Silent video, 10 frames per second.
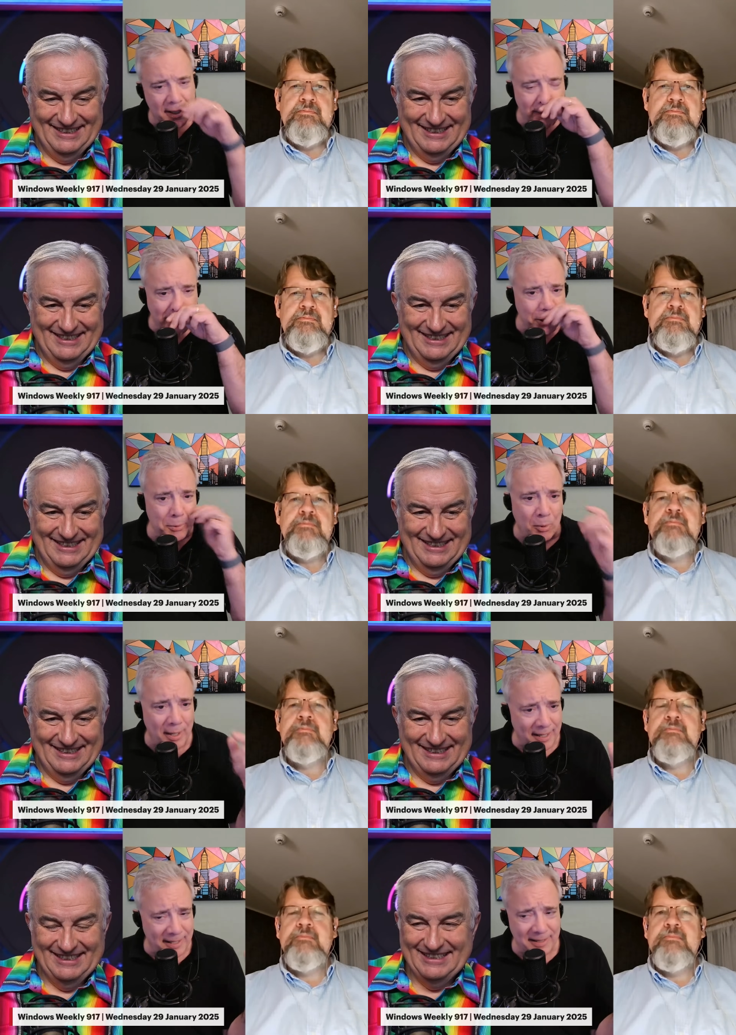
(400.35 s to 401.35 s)
Speaker 1: This is
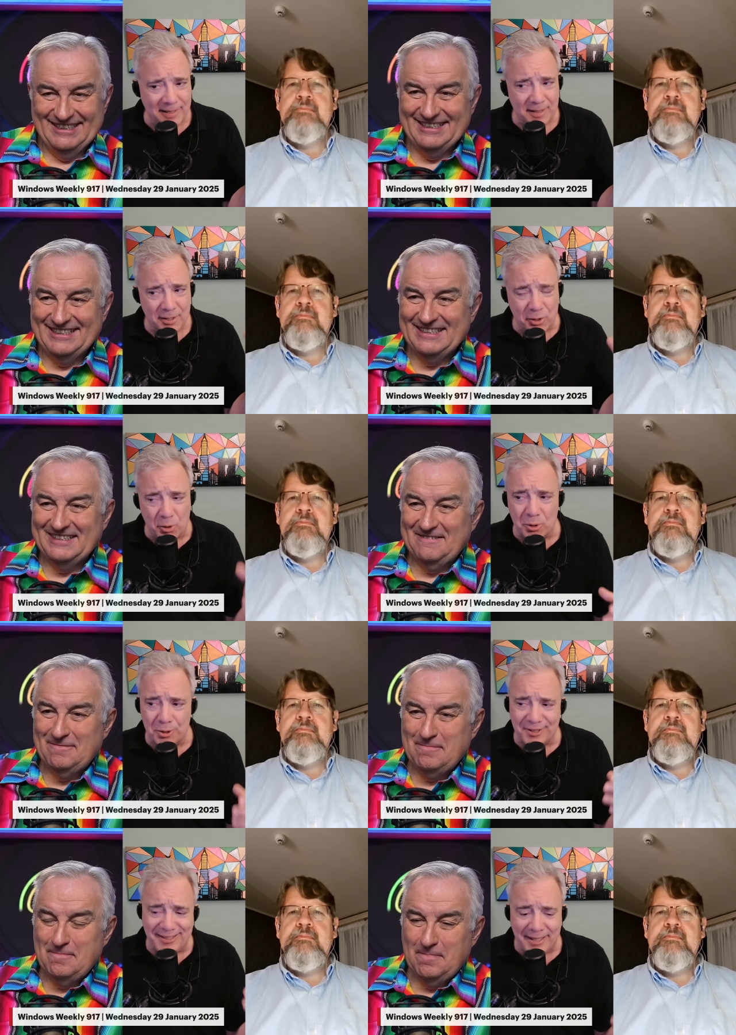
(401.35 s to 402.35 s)
why
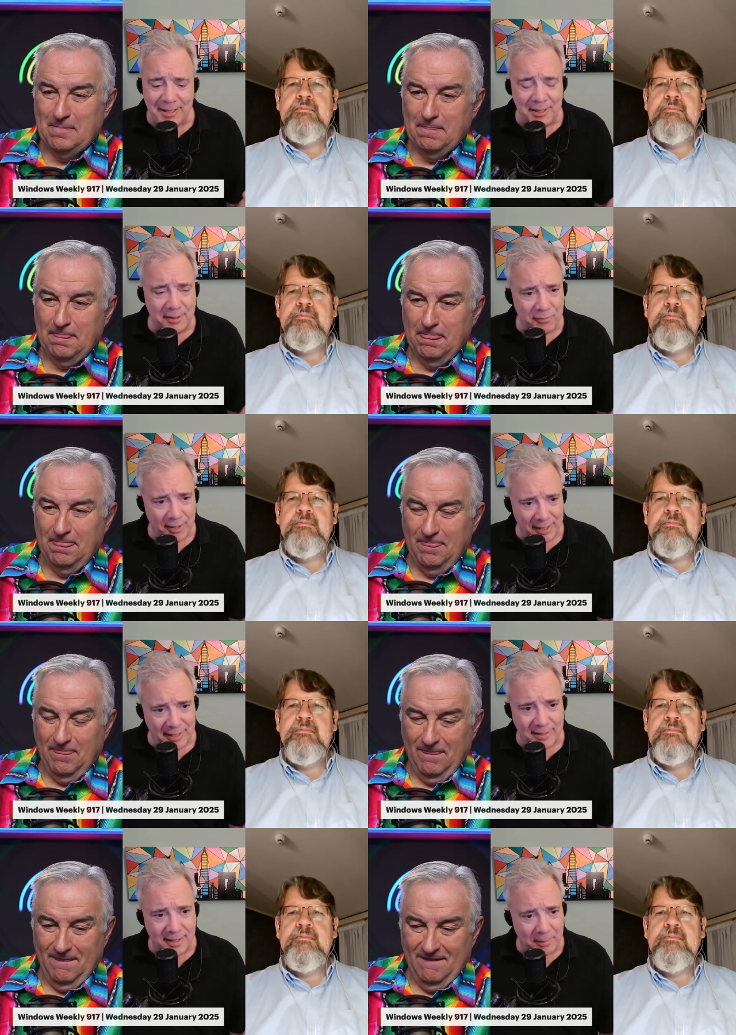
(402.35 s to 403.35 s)
Google didn't
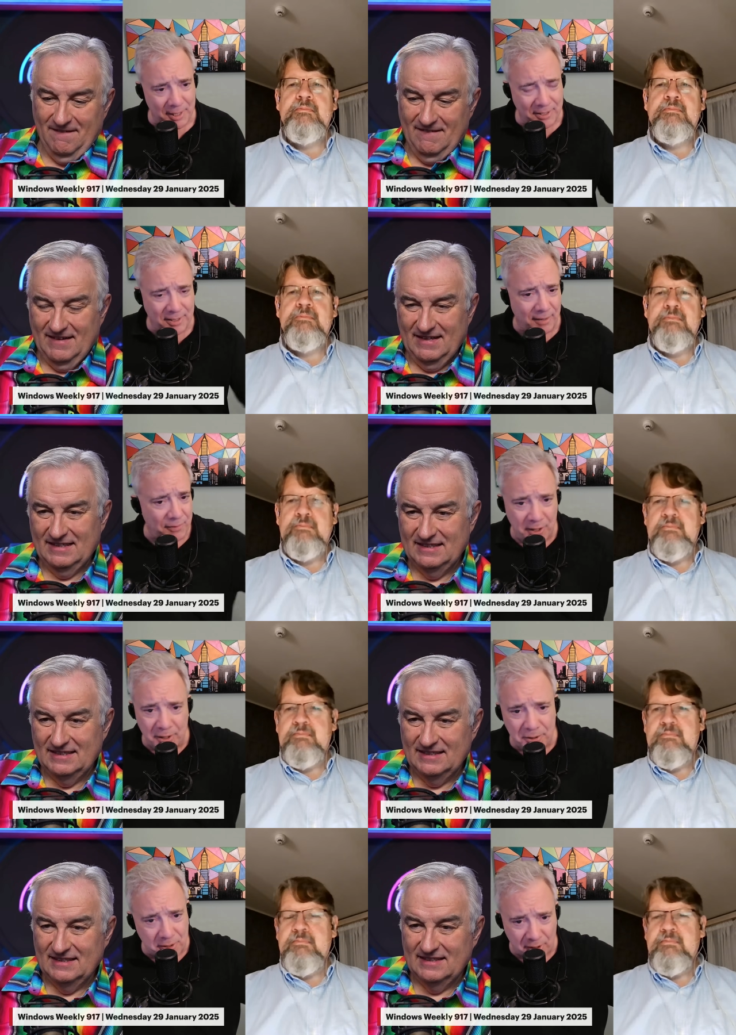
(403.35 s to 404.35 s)
release some of this stuff
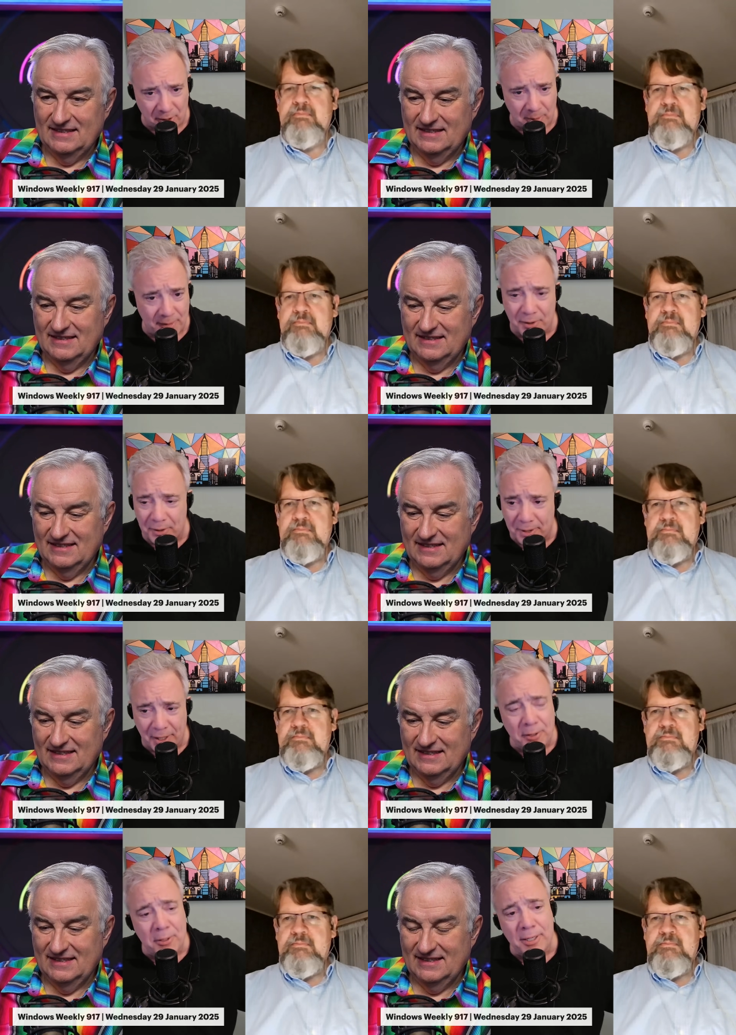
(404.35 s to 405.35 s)
years ago, even though they
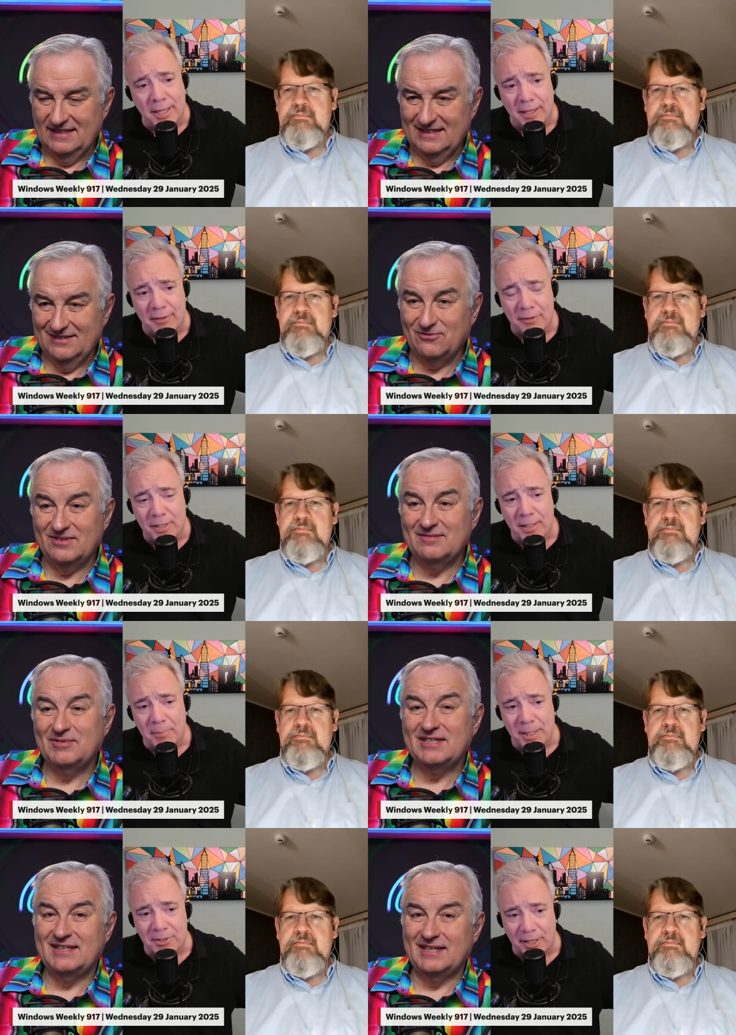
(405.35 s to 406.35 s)
could have,
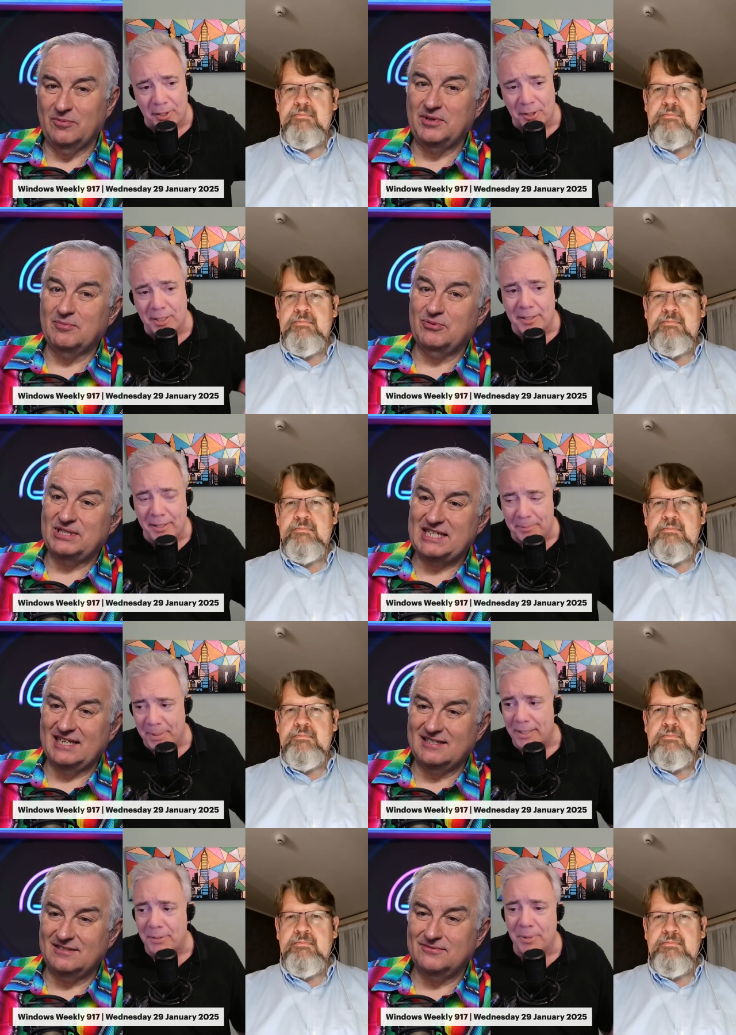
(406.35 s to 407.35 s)
because they looked at the
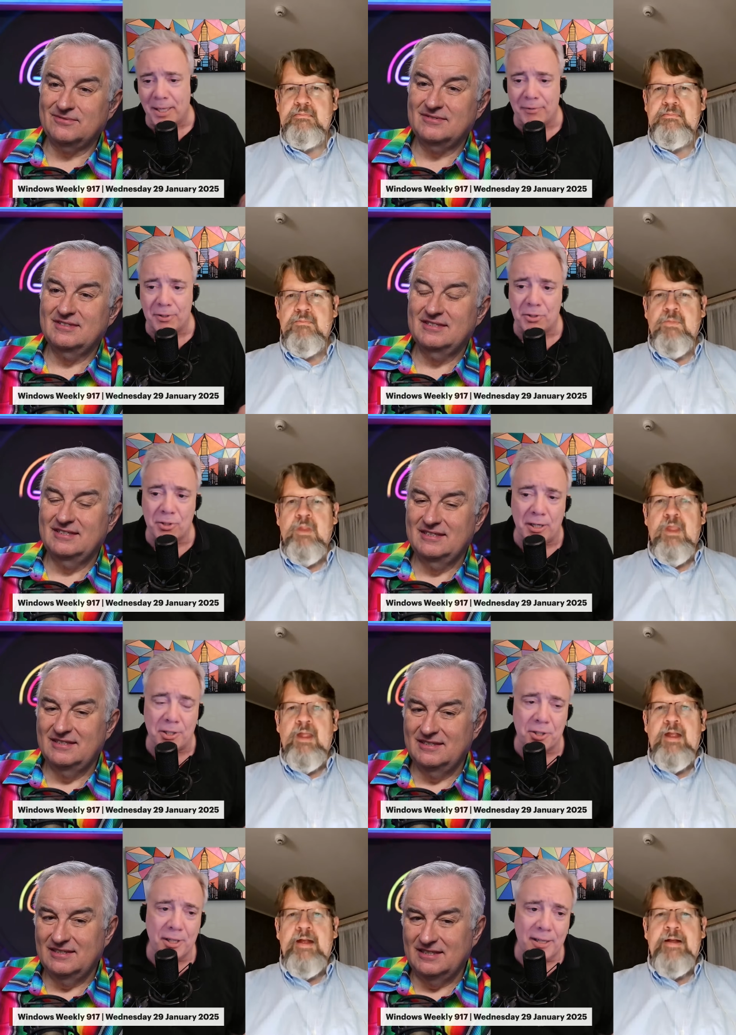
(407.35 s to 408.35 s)
impact it would have on
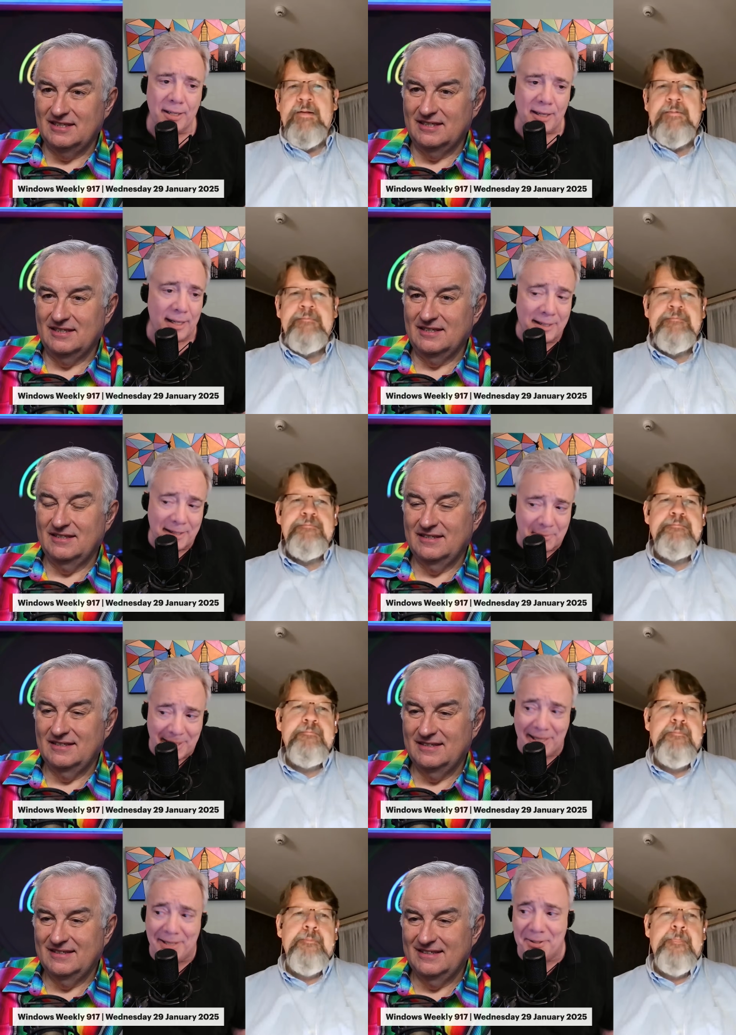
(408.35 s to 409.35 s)
search. And they're like, we
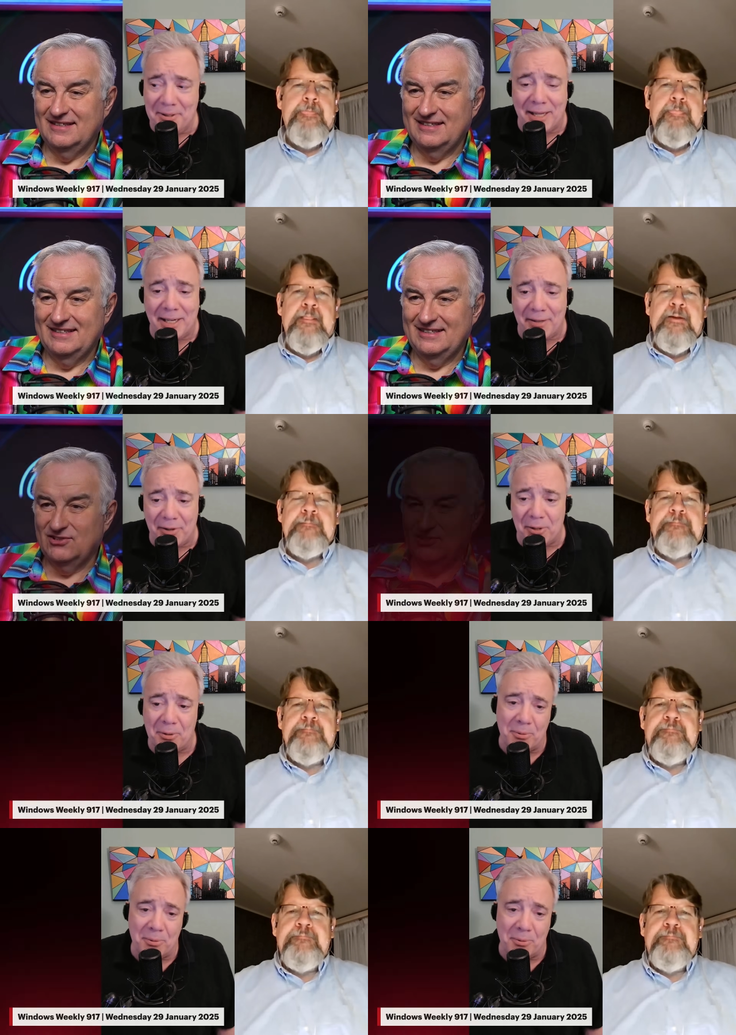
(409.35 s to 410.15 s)
can't do that, even though it